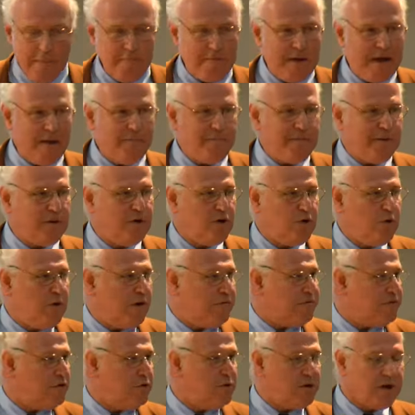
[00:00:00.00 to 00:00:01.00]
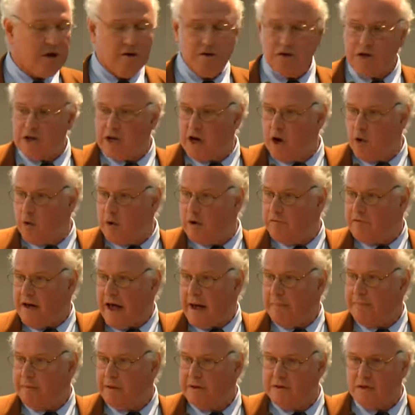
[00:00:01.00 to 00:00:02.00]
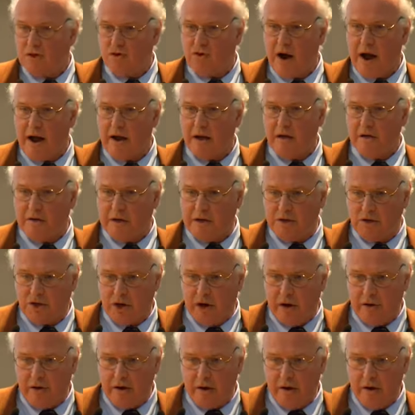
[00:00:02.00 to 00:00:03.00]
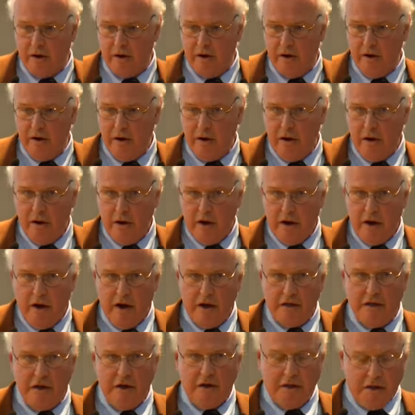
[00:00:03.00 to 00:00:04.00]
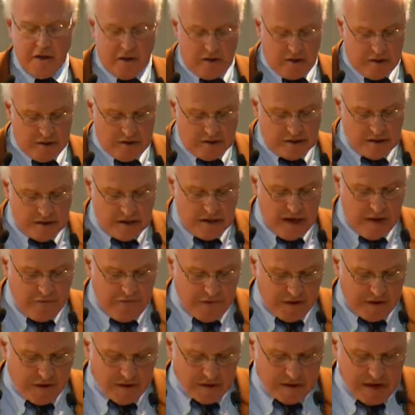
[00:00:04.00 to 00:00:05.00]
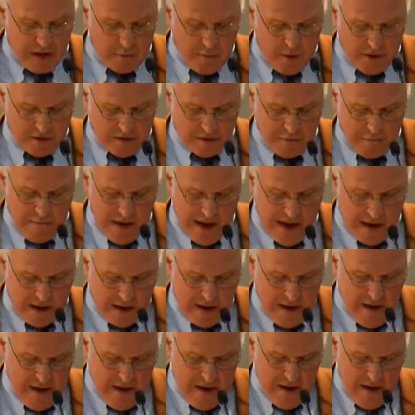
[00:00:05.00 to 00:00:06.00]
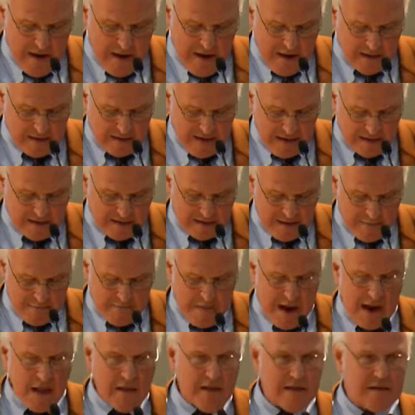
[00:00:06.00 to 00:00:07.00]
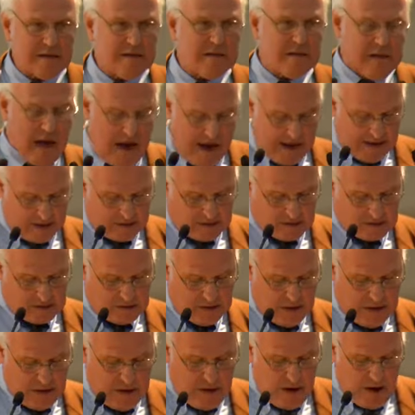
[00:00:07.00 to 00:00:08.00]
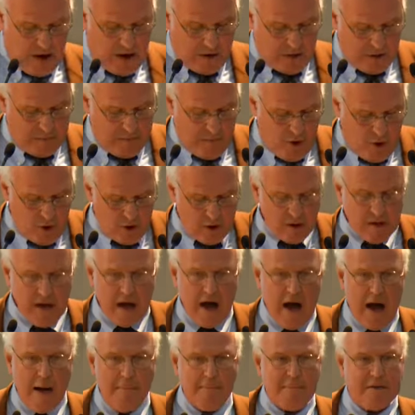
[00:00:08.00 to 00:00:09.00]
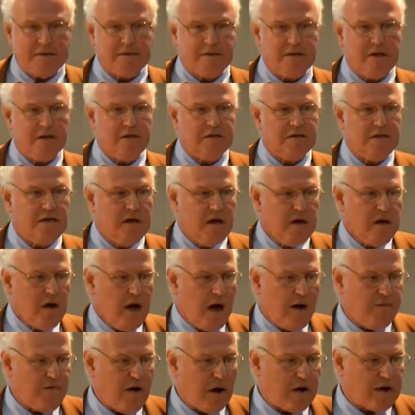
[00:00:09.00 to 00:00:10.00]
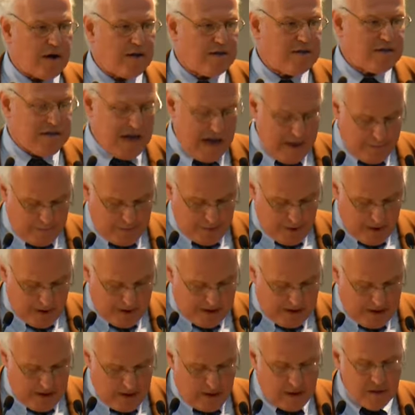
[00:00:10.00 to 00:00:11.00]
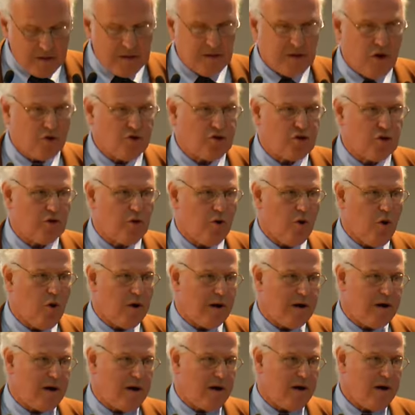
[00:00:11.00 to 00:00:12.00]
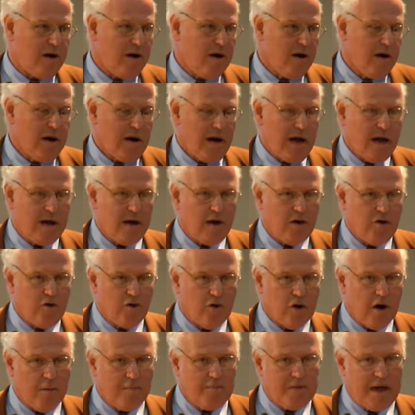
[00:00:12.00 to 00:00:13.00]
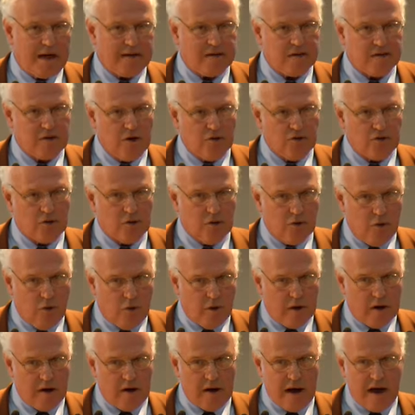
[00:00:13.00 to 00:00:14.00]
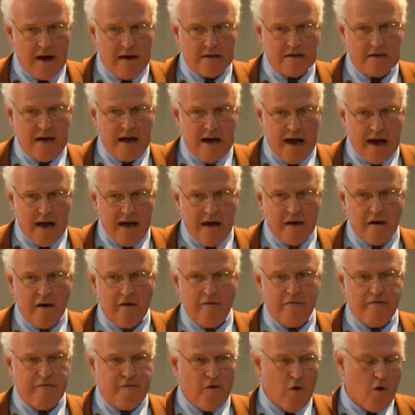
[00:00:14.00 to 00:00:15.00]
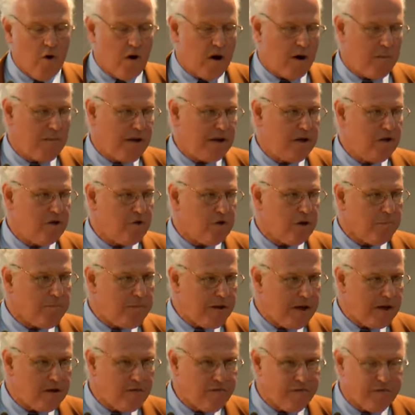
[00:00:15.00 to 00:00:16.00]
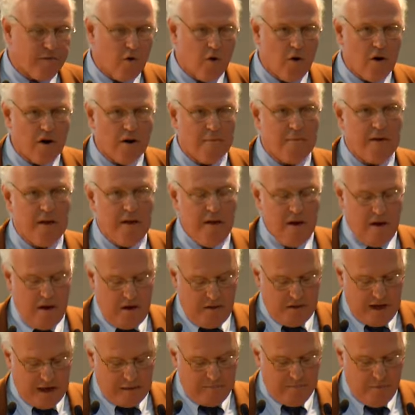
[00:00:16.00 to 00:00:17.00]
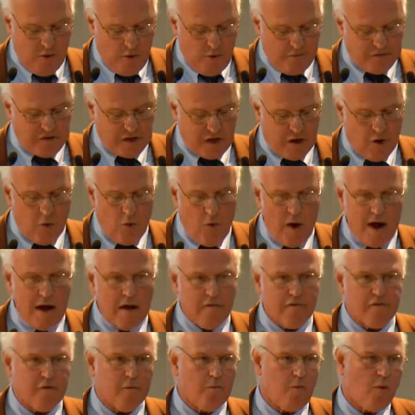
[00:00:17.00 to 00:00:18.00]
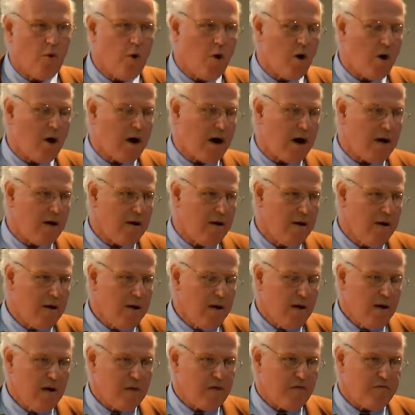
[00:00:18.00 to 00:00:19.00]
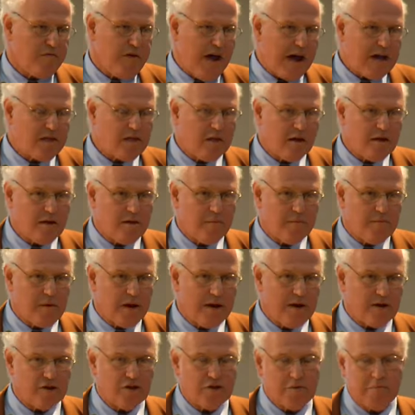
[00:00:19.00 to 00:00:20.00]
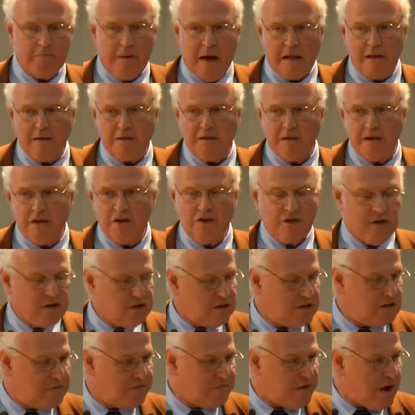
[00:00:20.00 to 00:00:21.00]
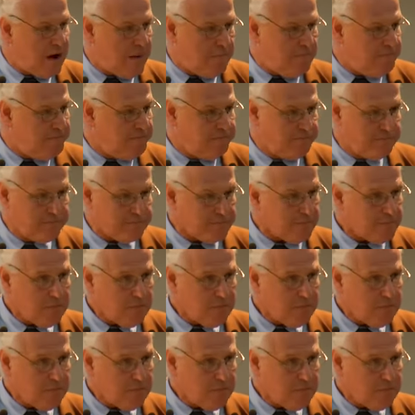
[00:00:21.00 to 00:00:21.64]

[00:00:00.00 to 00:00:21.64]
by people who a few years ago would have happily strangled each other. And I think the, the significance I want to make is that symbolic sites are the moral compasses of our contemporary social order. And in Europe, that social order has had a form, a European form that moves away from war. The fact that British politicians from